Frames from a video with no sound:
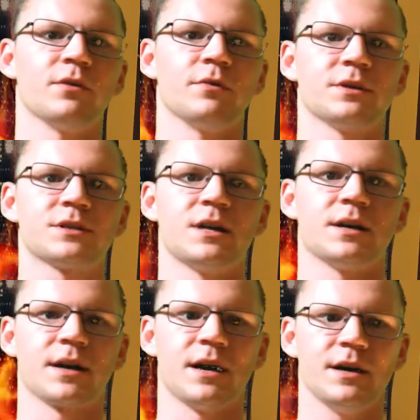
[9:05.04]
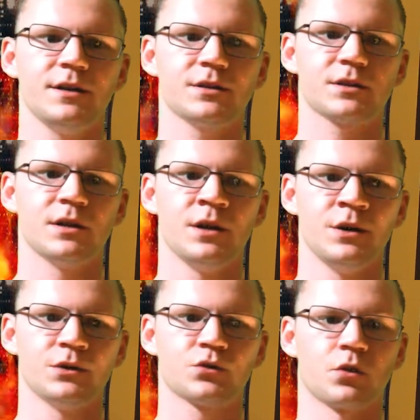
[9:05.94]
with Snake Eyes,
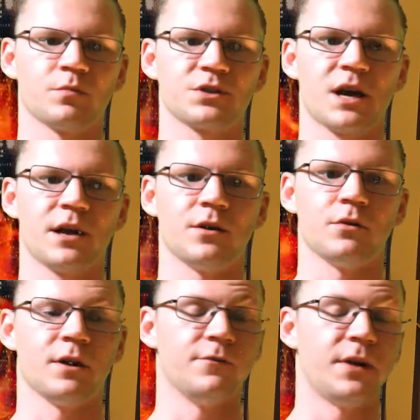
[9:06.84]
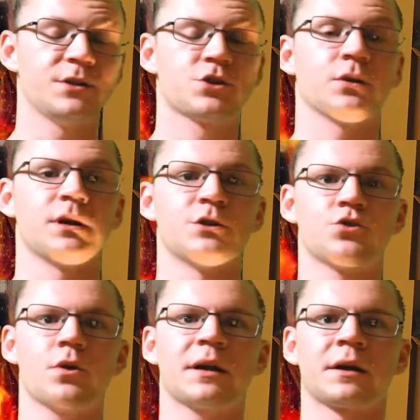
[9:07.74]
Storm Shadow eventually
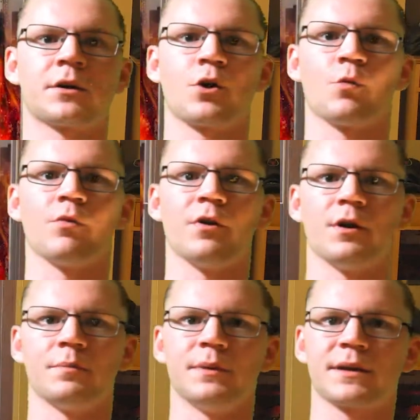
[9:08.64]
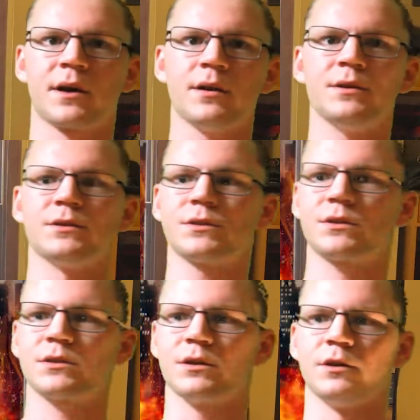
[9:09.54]
joining Cobra
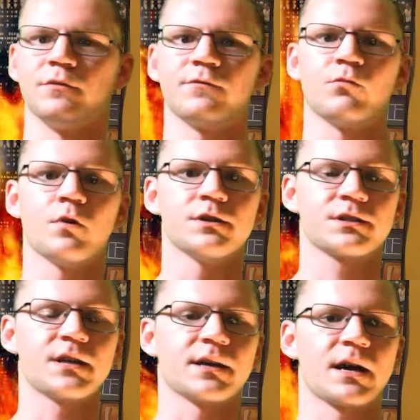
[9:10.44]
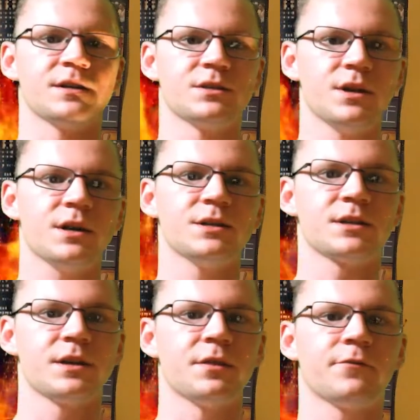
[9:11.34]
because of what Snake Eyes does
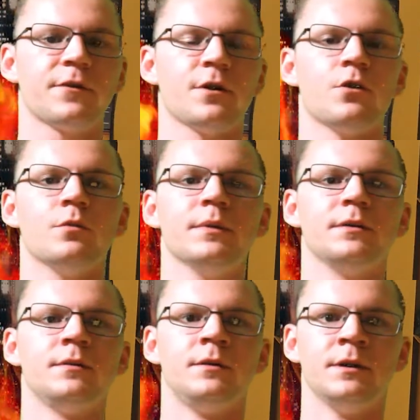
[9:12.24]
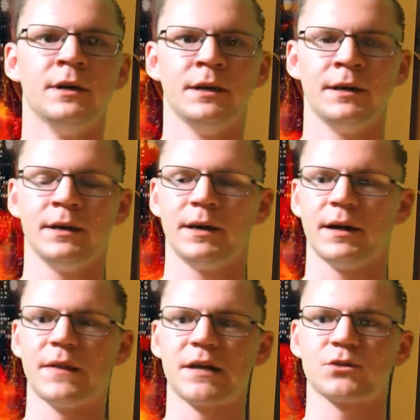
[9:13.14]
in the film.
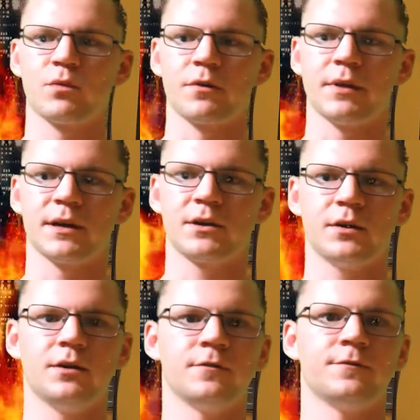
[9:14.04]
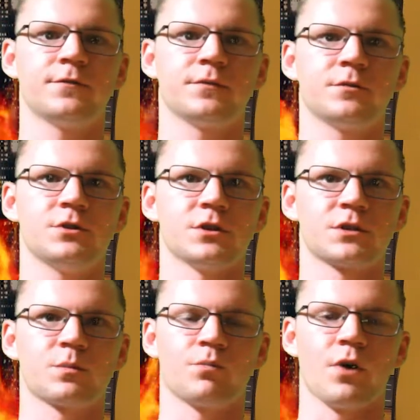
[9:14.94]
And that's where they could have
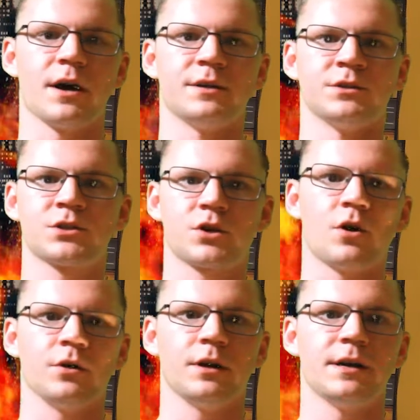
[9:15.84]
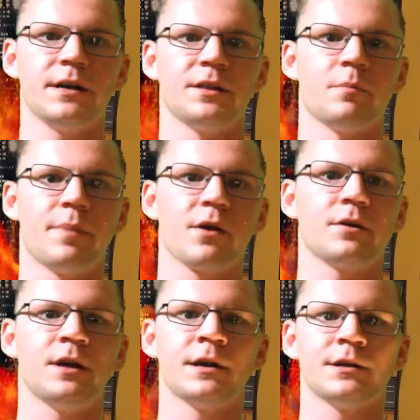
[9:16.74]
just brought in Scarlet and the
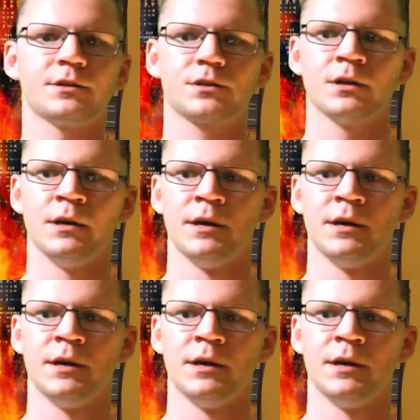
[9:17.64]
Baroness.